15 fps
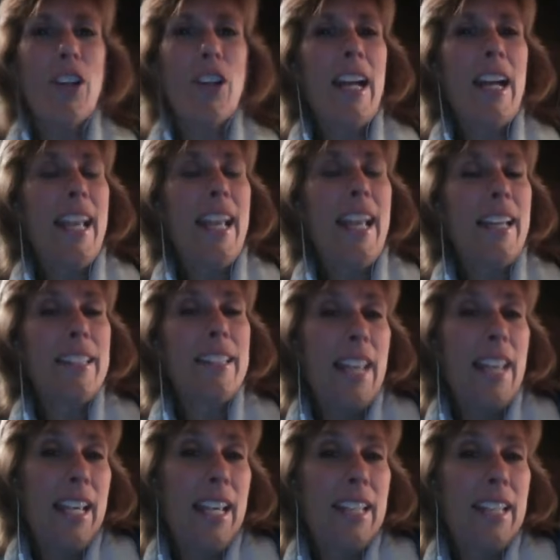
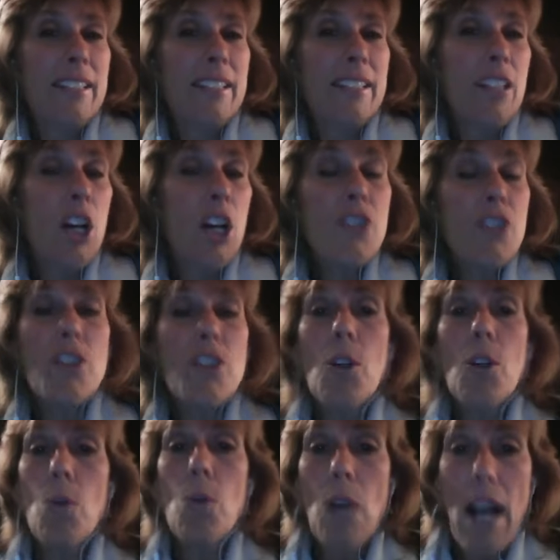and
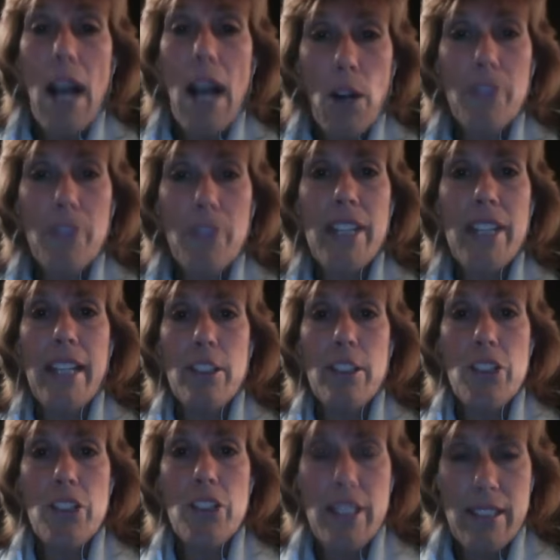also how have the
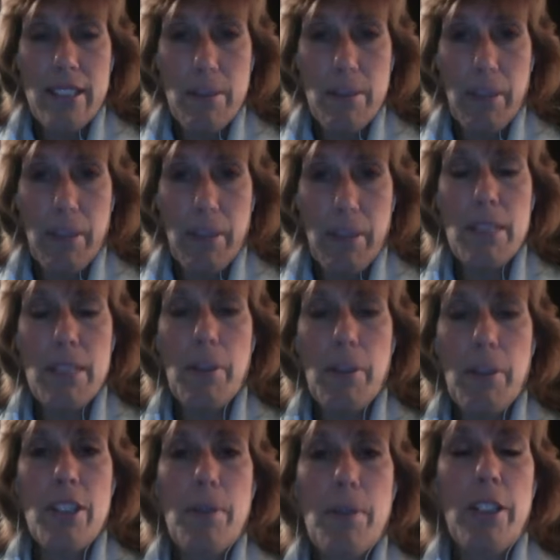energies been
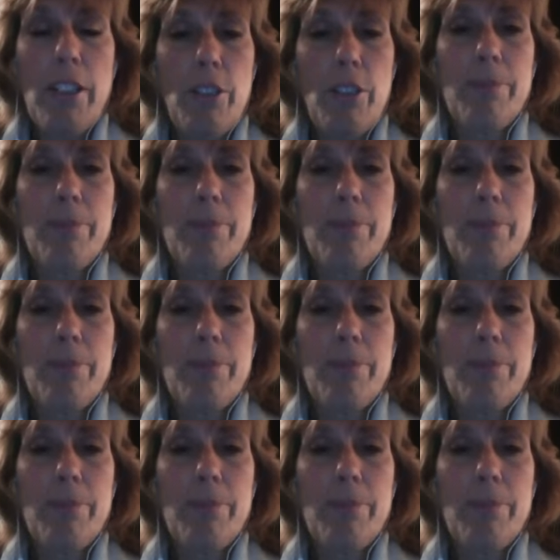experienced by you?